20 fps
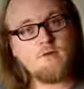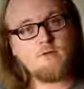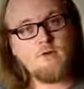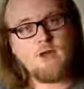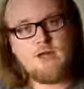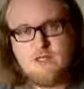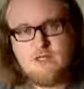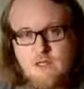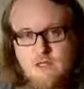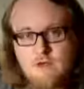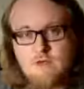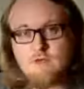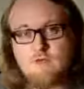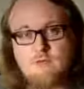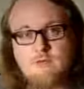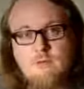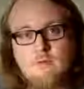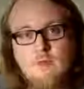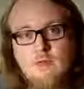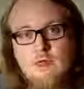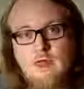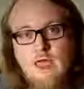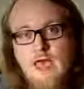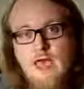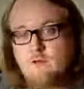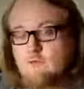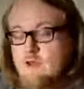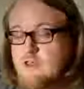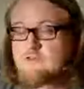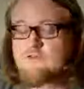We do.
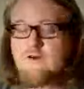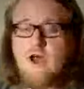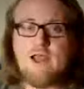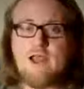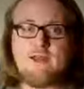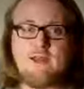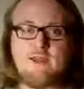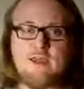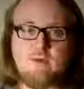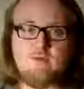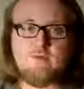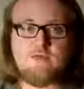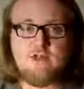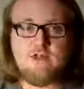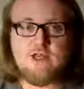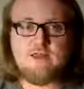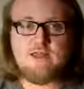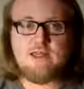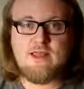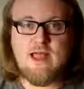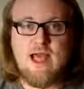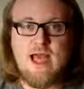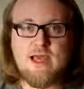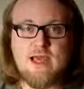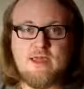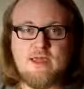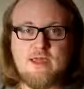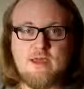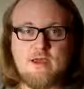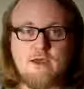And we find it completely
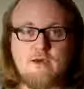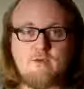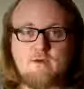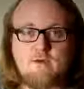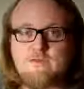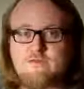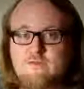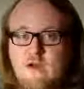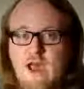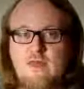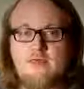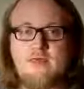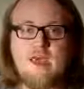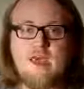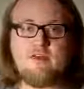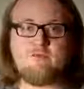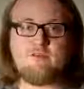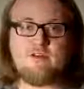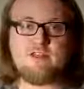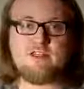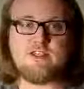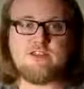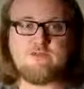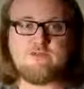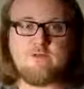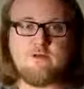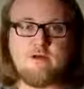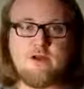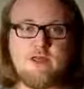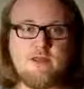lacking. We find the evidence
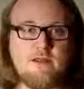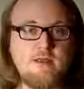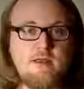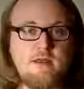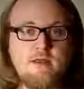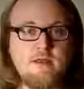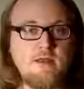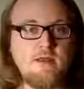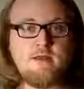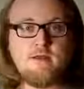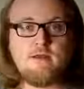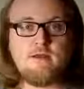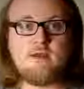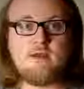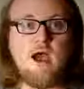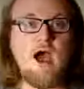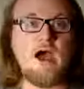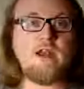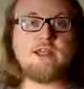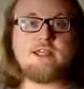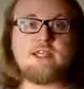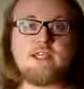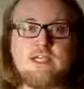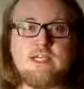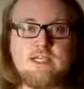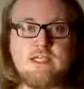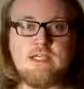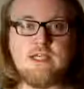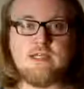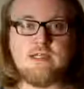for it non
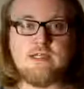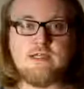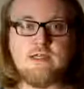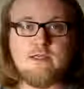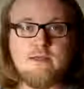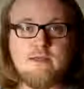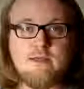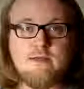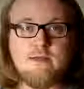existent.